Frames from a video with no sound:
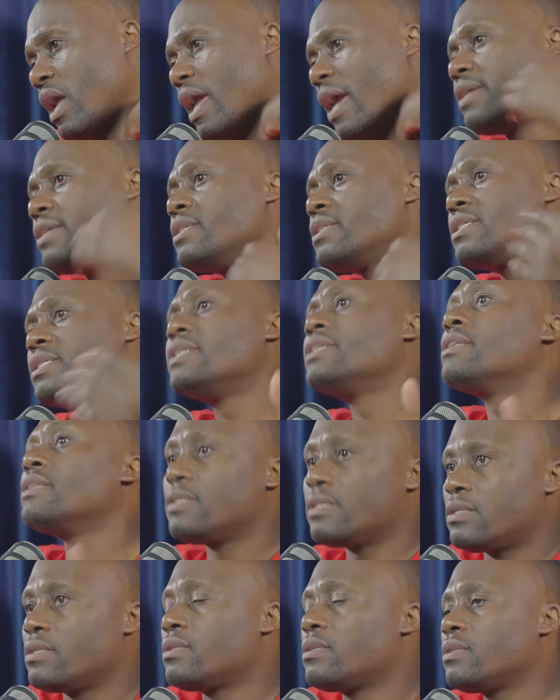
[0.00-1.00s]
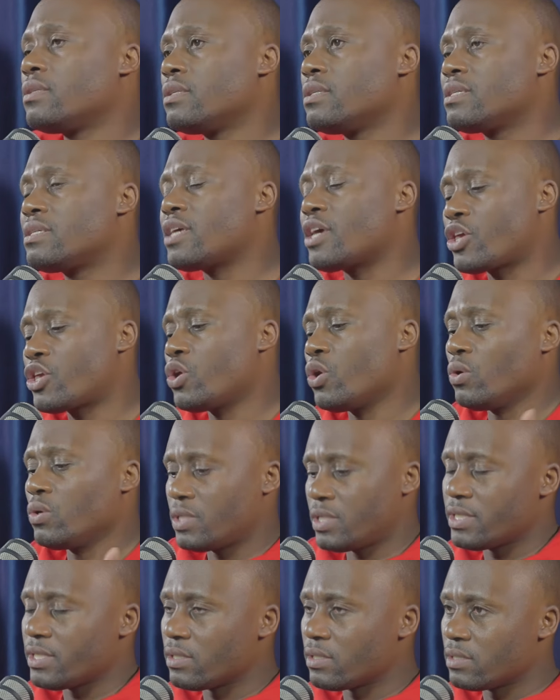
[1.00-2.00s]
get deals, secure
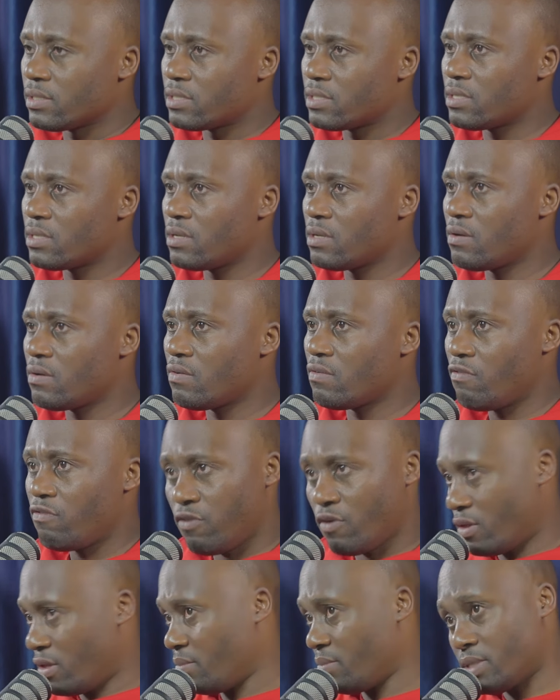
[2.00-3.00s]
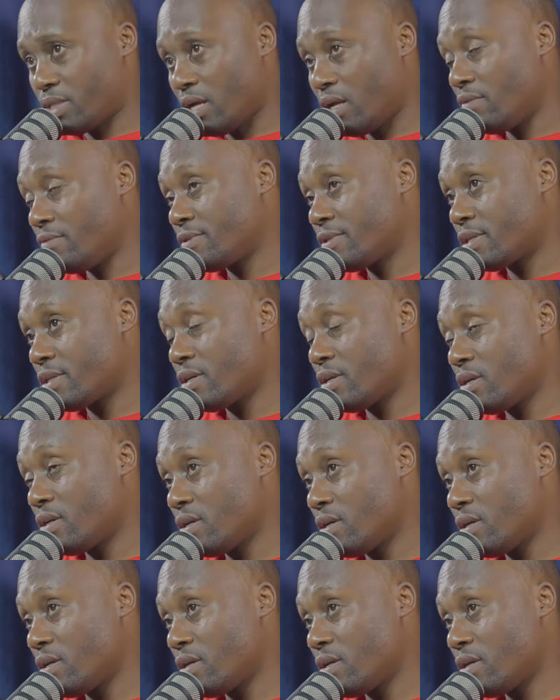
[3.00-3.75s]
deals for themselves.